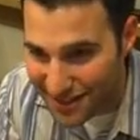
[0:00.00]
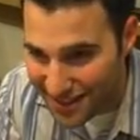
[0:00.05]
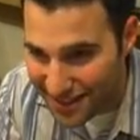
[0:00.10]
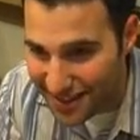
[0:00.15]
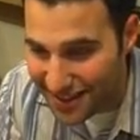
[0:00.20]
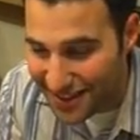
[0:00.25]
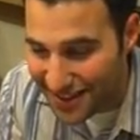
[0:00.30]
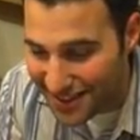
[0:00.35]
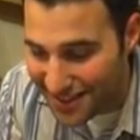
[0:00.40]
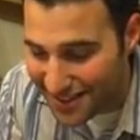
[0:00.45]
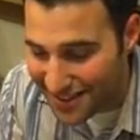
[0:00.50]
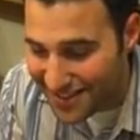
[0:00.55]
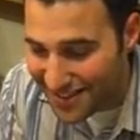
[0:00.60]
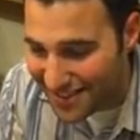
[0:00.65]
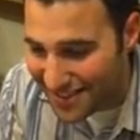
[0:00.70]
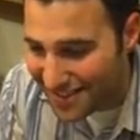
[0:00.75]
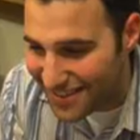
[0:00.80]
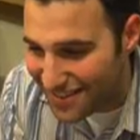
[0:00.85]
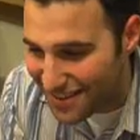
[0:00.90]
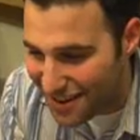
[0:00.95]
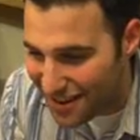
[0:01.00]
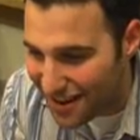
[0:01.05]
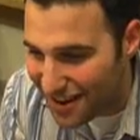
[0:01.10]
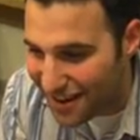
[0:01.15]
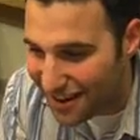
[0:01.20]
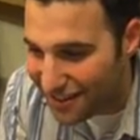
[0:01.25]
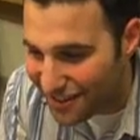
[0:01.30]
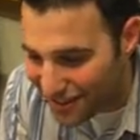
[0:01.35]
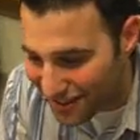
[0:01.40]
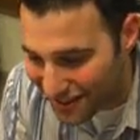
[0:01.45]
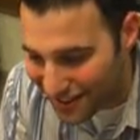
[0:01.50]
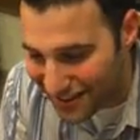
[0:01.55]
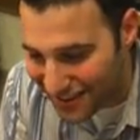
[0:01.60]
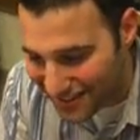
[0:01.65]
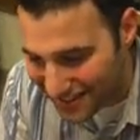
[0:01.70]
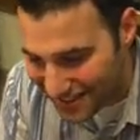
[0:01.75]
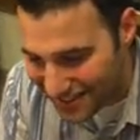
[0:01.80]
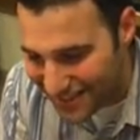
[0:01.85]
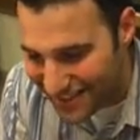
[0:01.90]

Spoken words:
I think it's got a higher